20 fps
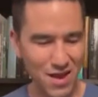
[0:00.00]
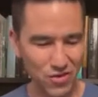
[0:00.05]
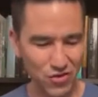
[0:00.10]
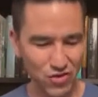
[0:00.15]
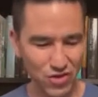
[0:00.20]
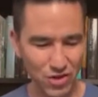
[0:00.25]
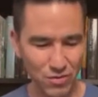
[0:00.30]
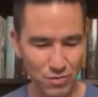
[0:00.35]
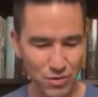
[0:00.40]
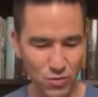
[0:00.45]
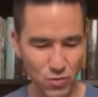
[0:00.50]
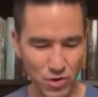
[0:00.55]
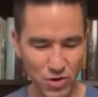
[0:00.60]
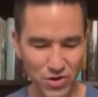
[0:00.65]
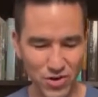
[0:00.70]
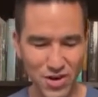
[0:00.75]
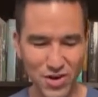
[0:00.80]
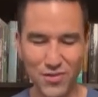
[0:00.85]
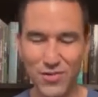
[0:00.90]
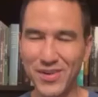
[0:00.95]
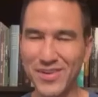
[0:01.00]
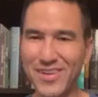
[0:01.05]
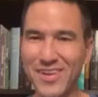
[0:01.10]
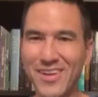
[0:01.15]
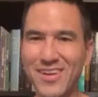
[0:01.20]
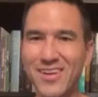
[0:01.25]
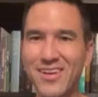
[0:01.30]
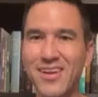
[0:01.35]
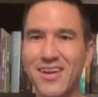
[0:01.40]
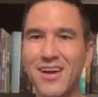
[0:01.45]
actually, but we're not
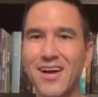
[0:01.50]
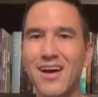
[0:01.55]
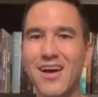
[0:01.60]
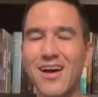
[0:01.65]
related.